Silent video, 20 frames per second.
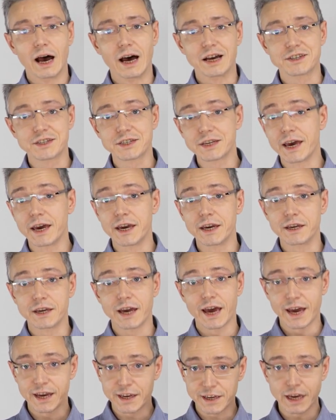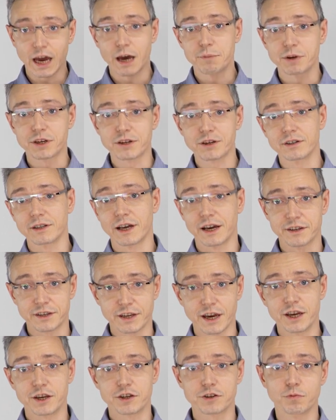say A capital and
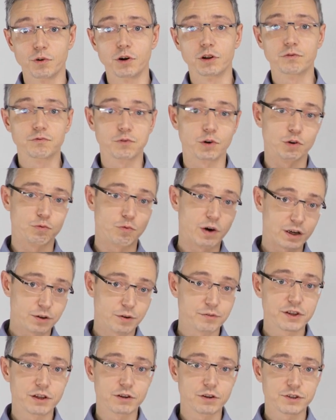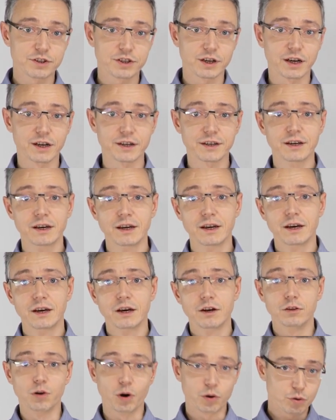A small for one of the loci
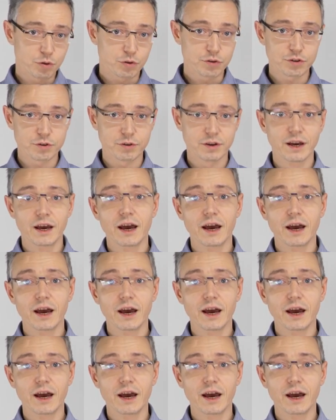locus,